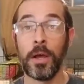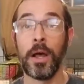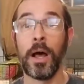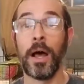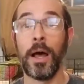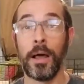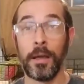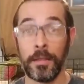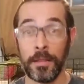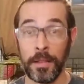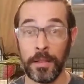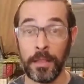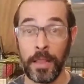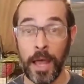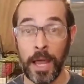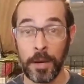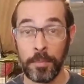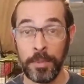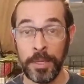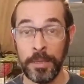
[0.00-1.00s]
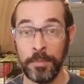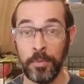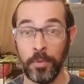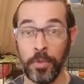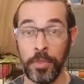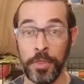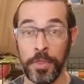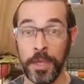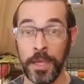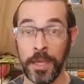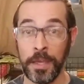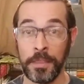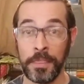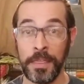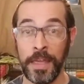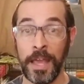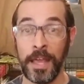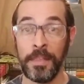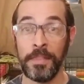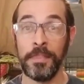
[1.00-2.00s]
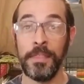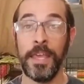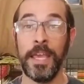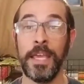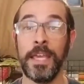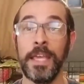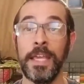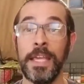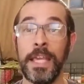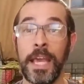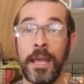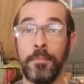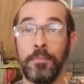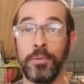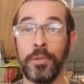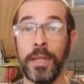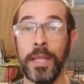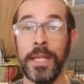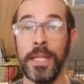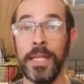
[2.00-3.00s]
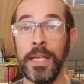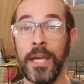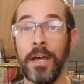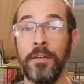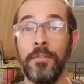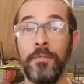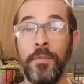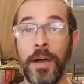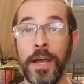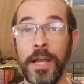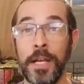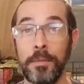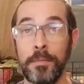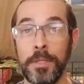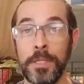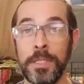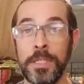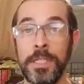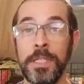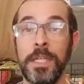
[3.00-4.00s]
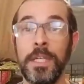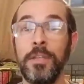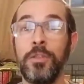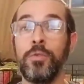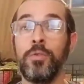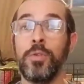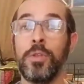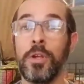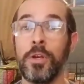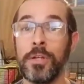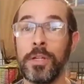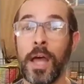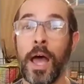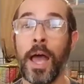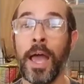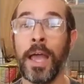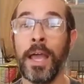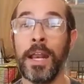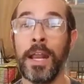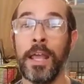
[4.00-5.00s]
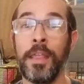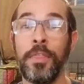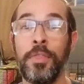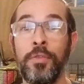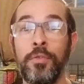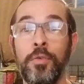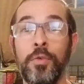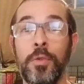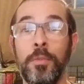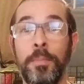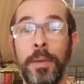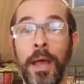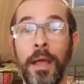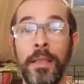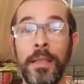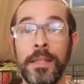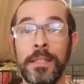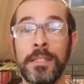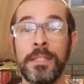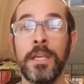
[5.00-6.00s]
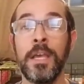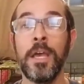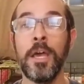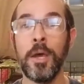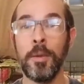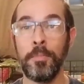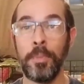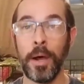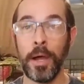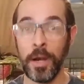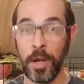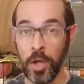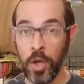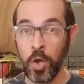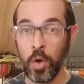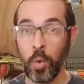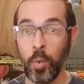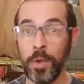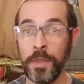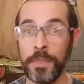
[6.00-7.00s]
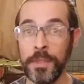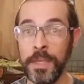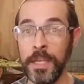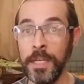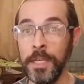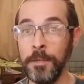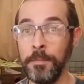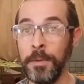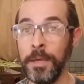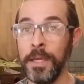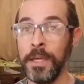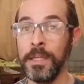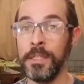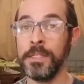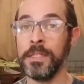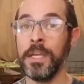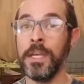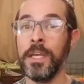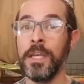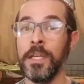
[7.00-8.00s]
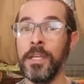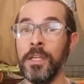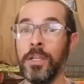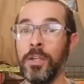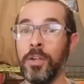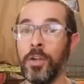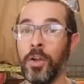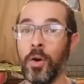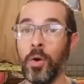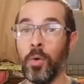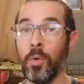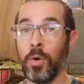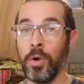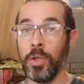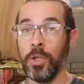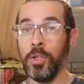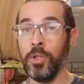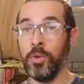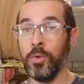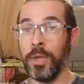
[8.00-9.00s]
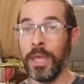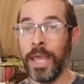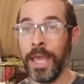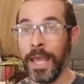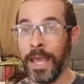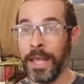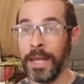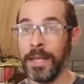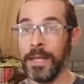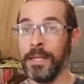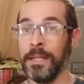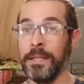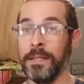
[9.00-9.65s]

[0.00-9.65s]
A lot of people think that they can get plenty of vitamin C through their diet and through the pellets, but with guinea pigs, you know, you can't